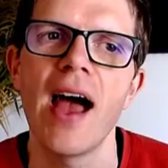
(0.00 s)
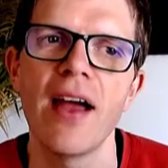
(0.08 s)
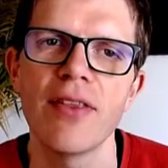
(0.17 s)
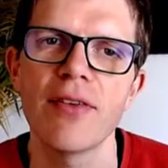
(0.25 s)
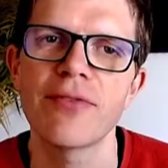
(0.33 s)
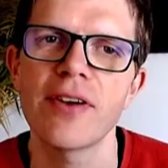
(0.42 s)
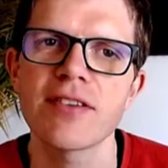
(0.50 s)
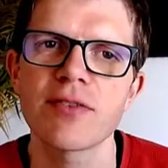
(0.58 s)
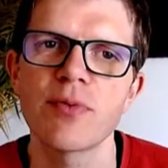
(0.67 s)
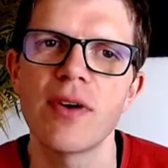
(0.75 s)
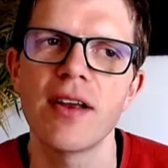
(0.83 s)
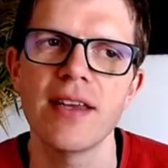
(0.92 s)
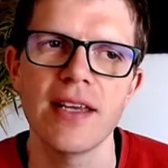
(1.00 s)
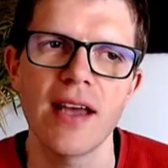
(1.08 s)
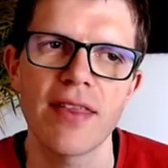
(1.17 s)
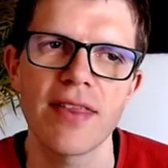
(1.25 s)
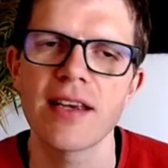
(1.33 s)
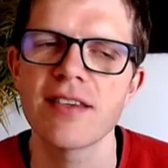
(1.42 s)
And the first one,
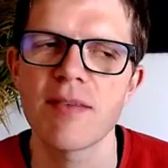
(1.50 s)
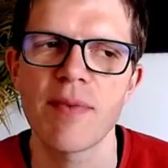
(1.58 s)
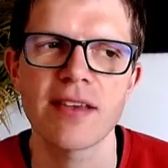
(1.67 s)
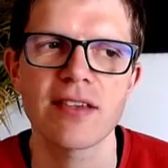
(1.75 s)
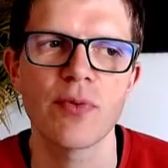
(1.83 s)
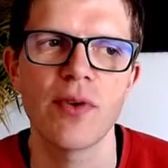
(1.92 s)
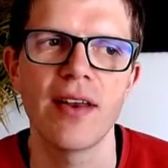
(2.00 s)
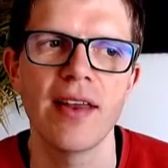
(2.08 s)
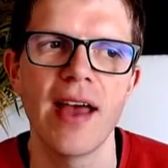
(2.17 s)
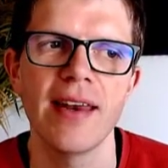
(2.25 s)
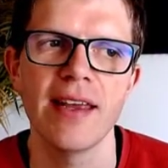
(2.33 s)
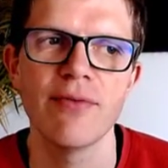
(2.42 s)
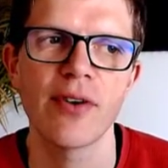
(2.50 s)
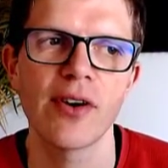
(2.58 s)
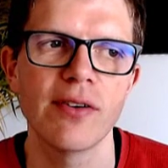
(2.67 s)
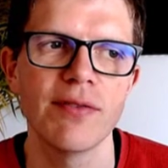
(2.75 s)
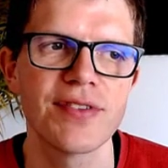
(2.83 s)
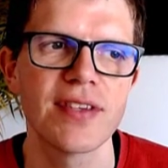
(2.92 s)
I think, is the best one, and it
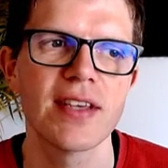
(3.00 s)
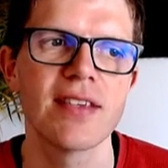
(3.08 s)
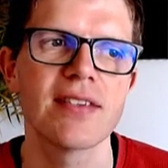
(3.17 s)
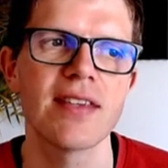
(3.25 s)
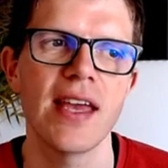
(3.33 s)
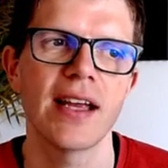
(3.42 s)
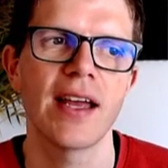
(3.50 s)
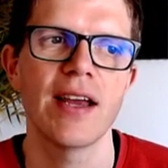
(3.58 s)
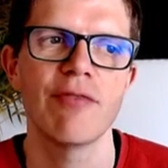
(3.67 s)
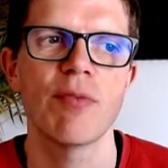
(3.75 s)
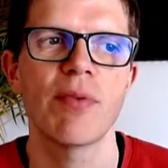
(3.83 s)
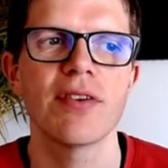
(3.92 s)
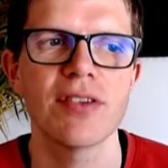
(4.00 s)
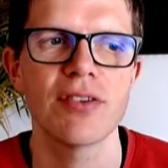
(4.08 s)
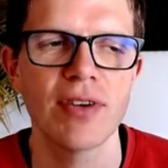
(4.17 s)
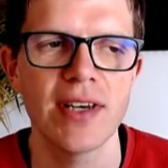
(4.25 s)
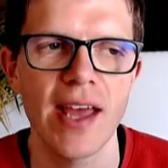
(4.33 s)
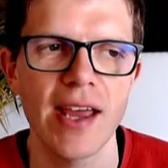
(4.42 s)
involves setting a
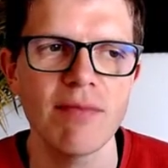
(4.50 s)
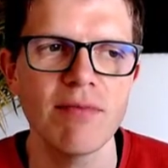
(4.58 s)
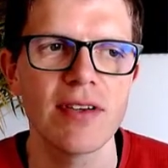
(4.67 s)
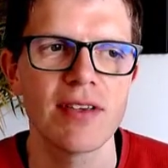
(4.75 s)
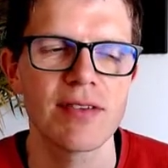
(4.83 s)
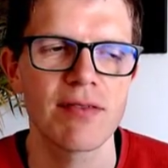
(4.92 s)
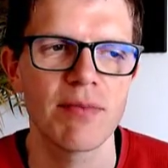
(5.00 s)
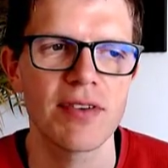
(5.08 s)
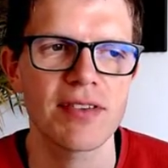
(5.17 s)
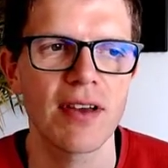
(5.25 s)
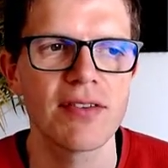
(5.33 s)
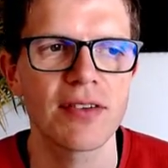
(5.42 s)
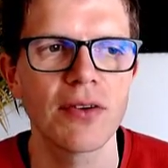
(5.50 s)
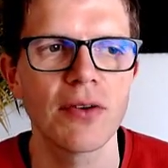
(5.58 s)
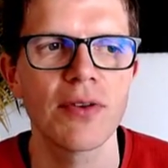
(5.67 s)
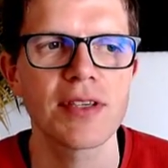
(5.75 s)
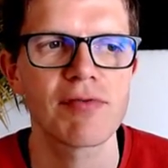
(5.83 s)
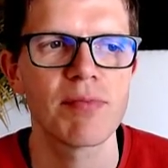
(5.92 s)
repository name. So I'm just going to call
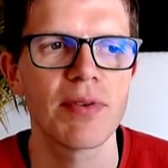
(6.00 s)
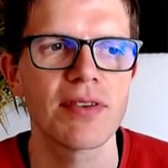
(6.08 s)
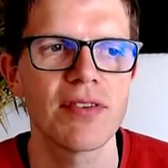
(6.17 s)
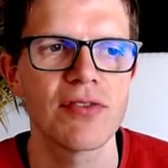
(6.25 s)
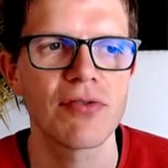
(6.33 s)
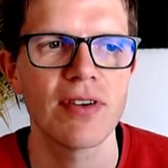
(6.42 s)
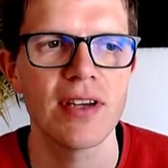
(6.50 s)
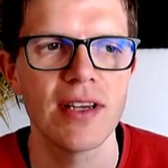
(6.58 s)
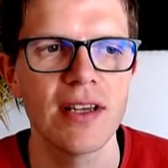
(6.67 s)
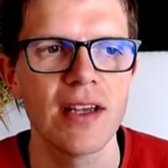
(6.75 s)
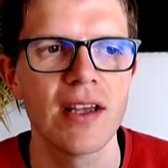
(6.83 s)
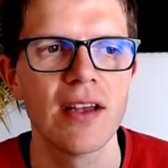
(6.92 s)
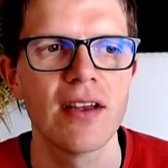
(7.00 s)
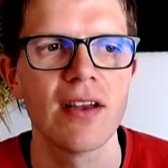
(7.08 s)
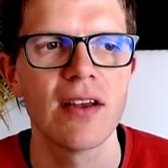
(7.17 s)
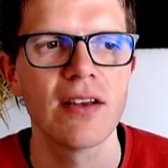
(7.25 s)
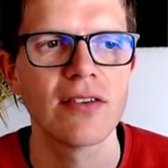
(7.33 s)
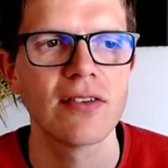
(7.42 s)
this repository
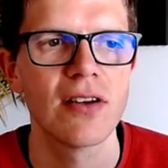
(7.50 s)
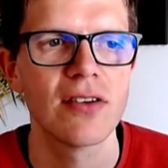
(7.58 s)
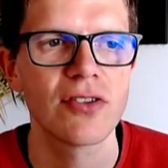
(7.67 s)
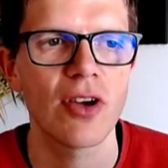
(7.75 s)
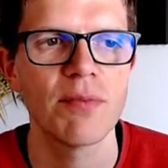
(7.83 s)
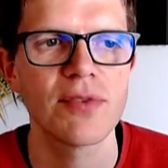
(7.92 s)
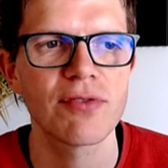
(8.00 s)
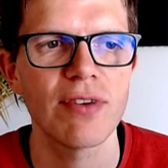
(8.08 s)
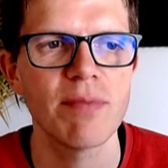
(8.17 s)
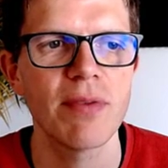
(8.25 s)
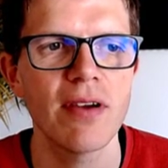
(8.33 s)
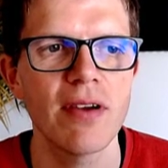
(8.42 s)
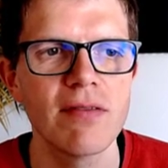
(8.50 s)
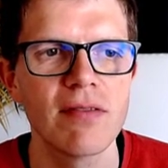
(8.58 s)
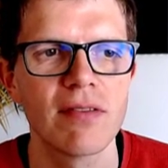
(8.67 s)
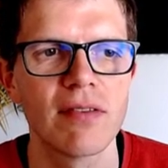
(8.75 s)
Tom's repo.